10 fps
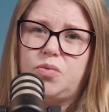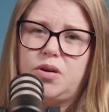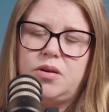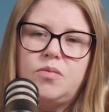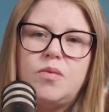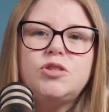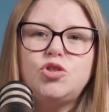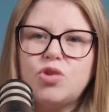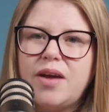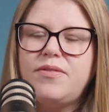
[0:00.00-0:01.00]
were and what was
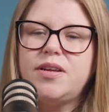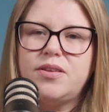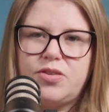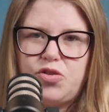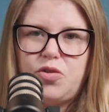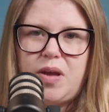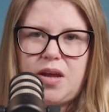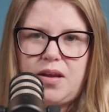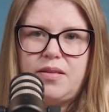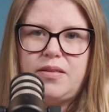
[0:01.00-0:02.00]
driving decision
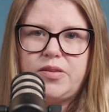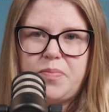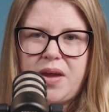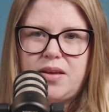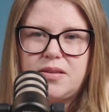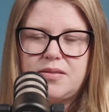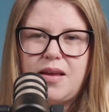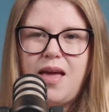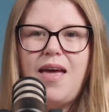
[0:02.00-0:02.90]
making in the space.